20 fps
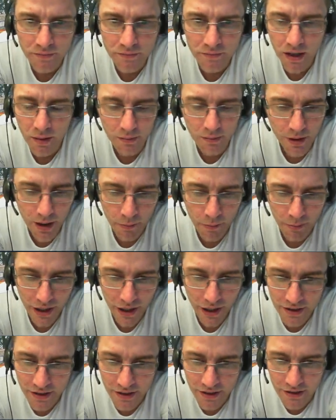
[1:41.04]
I'm not
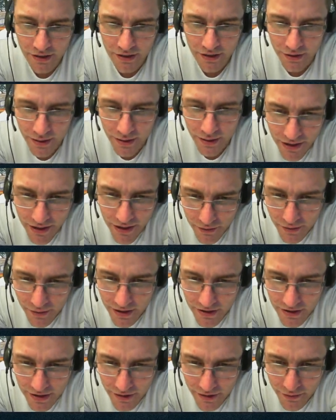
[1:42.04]
unbanning or doing
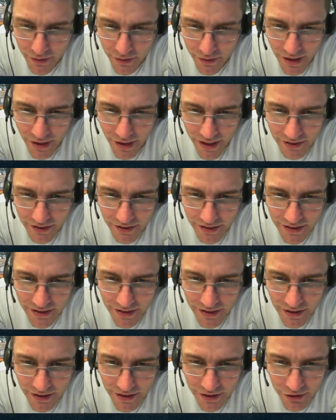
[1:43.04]
anything. So if you got
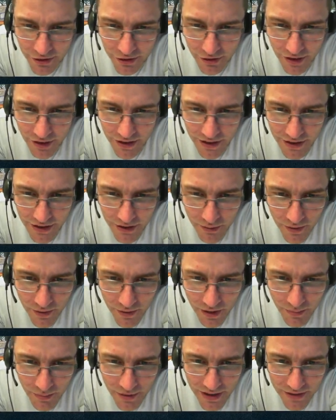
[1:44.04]
accounts, I just tried, it didn't
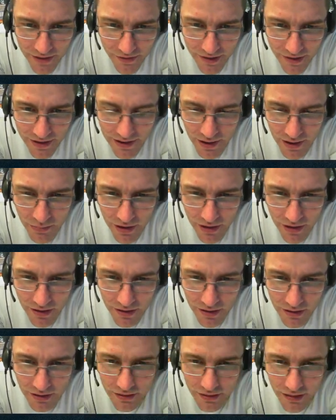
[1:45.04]
work. Please fix that bug.
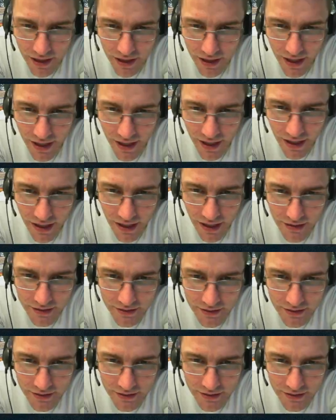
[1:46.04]
Ah.